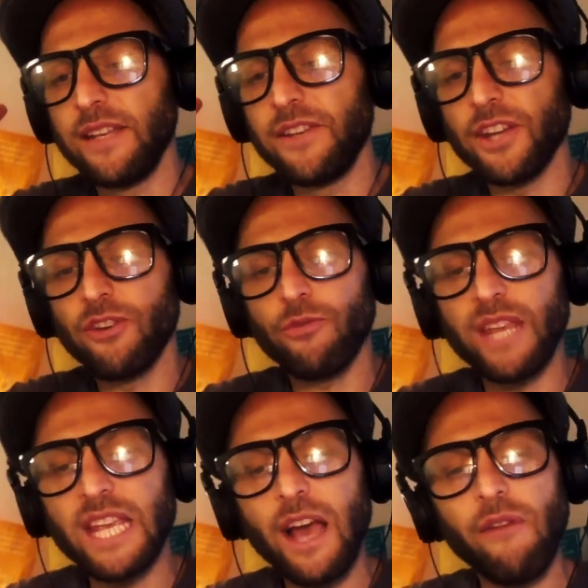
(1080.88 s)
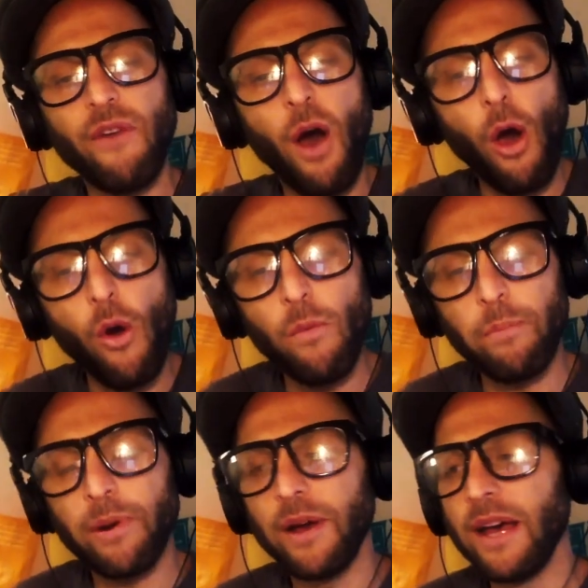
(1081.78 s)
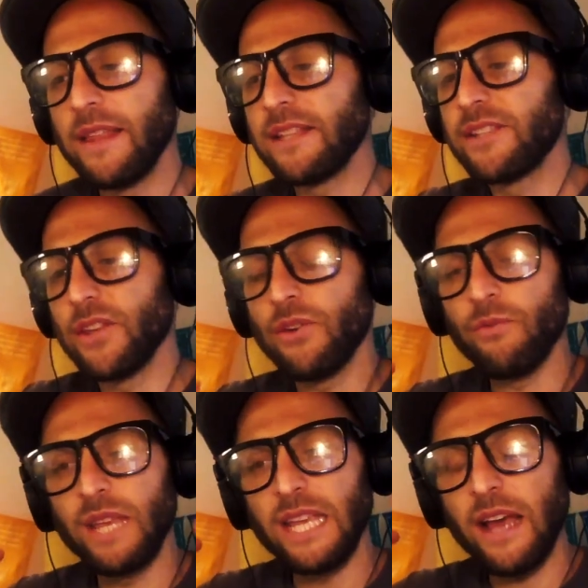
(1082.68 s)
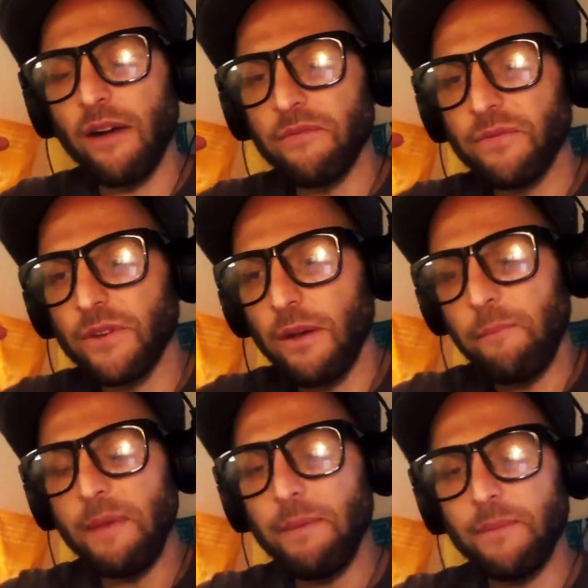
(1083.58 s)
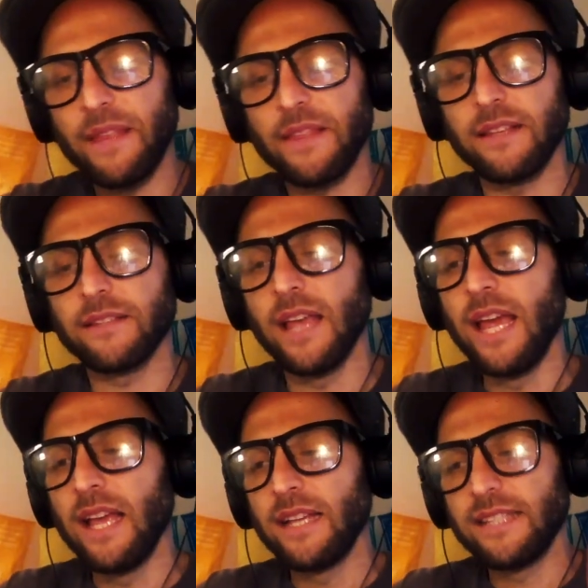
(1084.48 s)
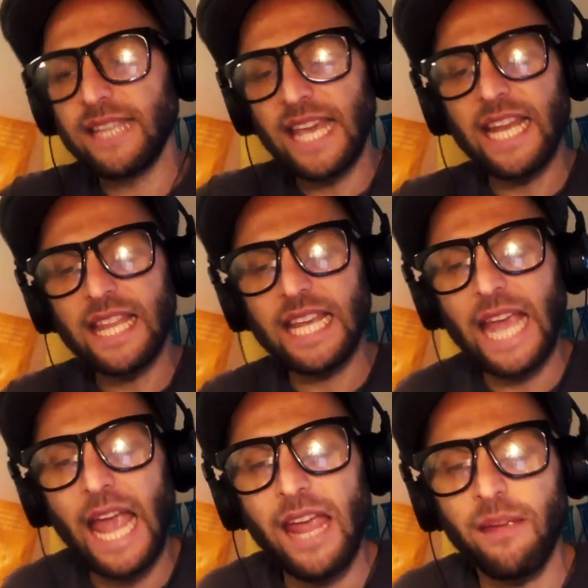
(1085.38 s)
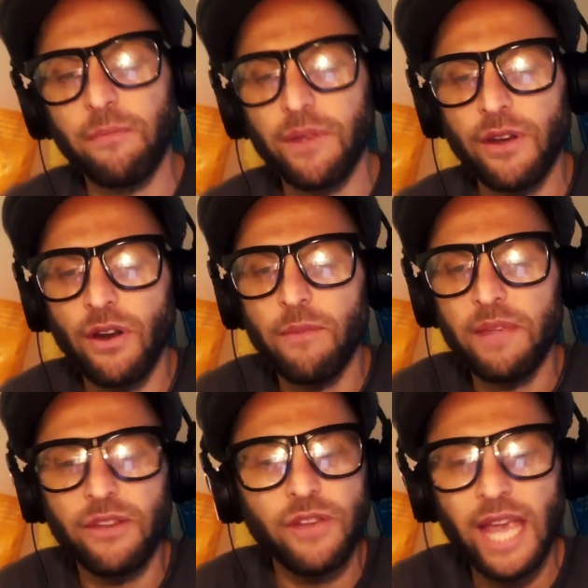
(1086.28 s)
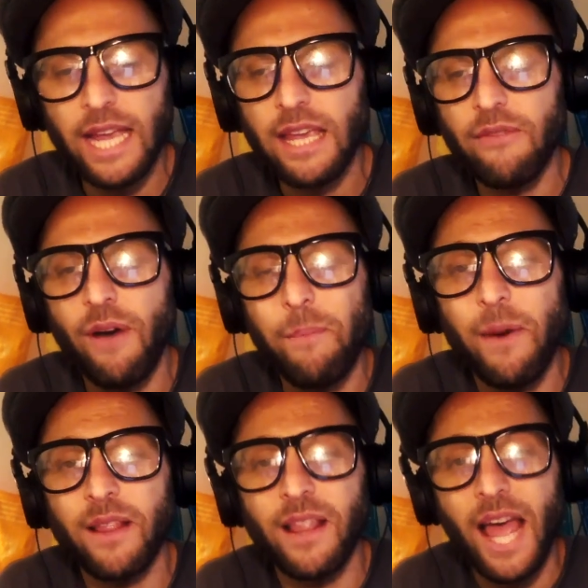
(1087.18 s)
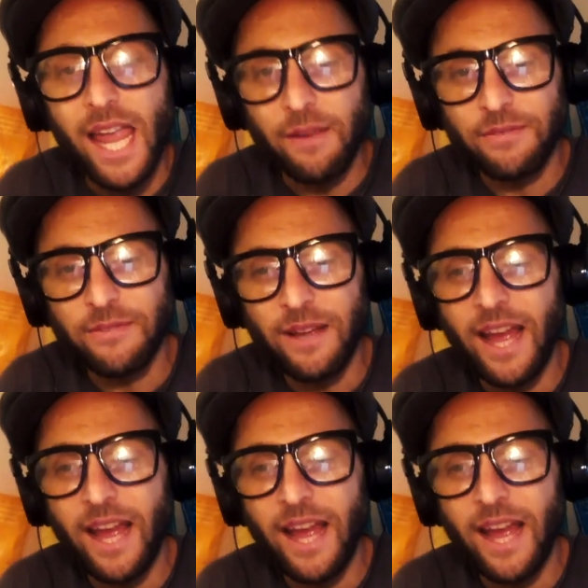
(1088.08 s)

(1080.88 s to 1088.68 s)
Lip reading: degree of hope, this degree of commitment, this skin in the game. You know what I mean? You can't give up on life.